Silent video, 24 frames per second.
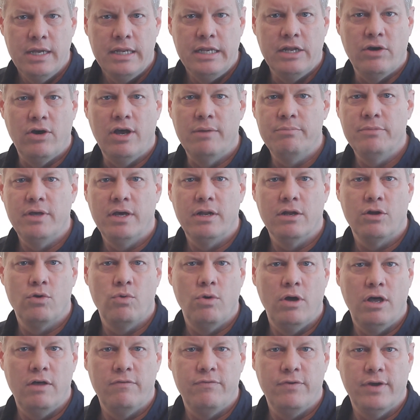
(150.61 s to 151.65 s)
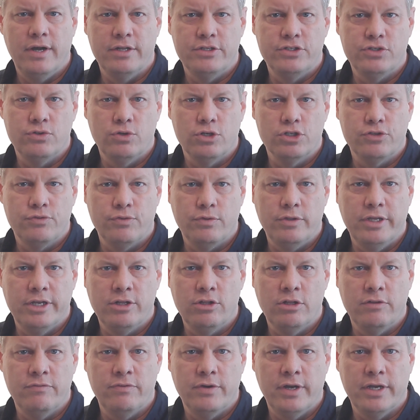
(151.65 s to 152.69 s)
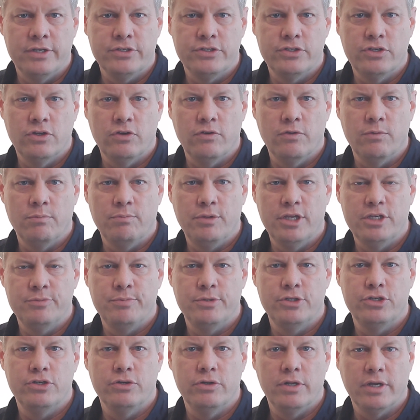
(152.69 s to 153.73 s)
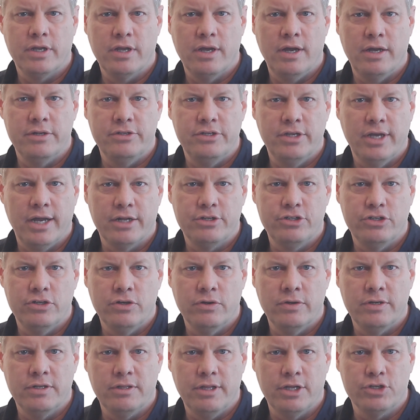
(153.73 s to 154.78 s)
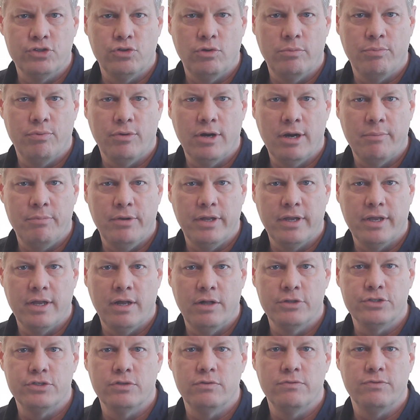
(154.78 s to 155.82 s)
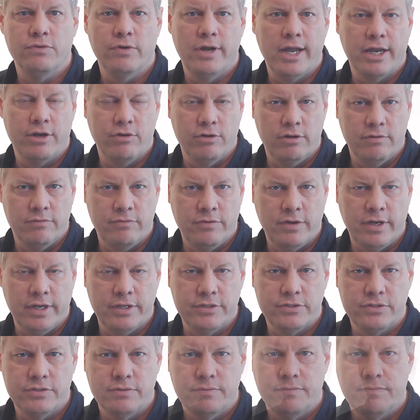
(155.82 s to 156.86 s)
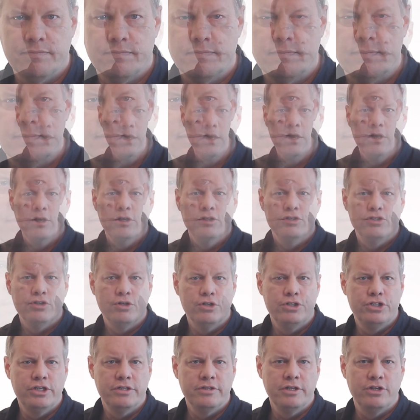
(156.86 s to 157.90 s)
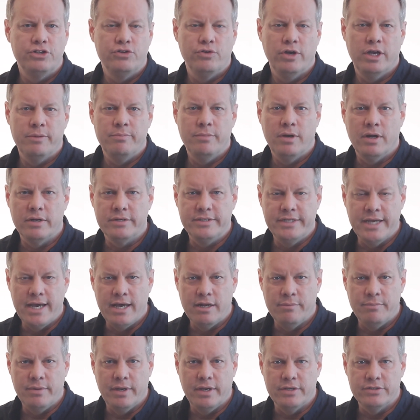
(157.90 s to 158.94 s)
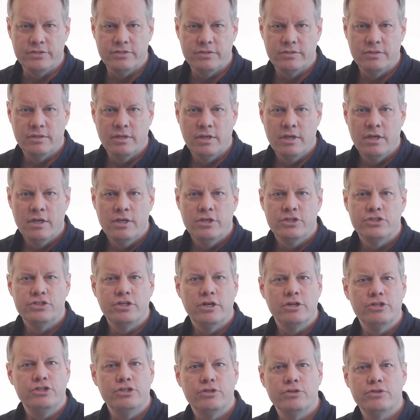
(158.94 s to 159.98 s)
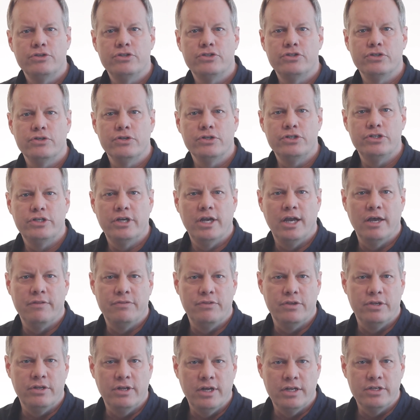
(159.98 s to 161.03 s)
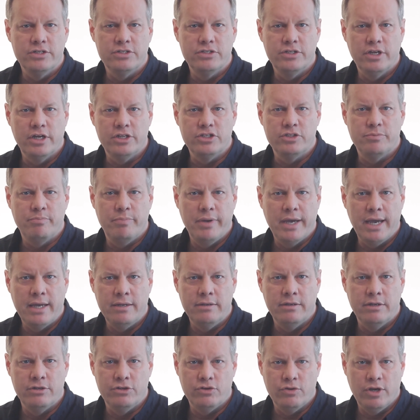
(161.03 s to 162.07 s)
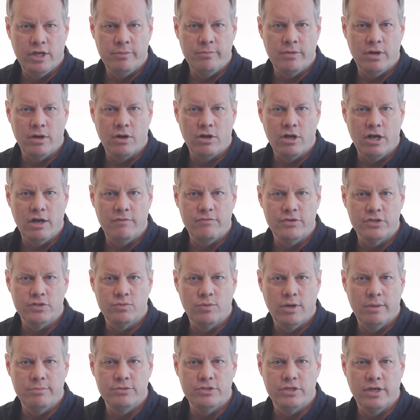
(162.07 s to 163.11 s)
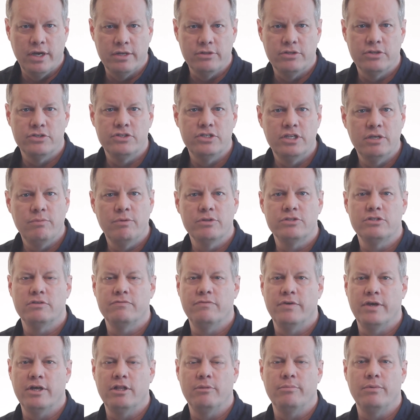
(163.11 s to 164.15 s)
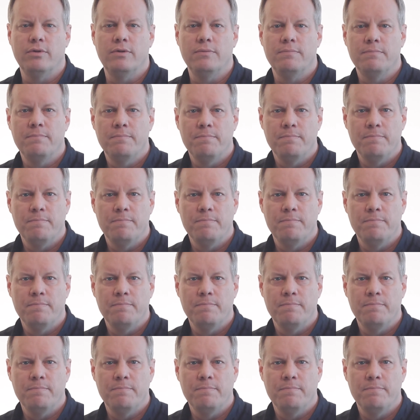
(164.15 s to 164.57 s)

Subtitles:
Now, I'm not a qualified source for legal advice, so please be sure to contact your intellectual property counsel for accurate advice. Searching the trademark database. Start your search at the United States Patent and Trademark Office website to see what's available.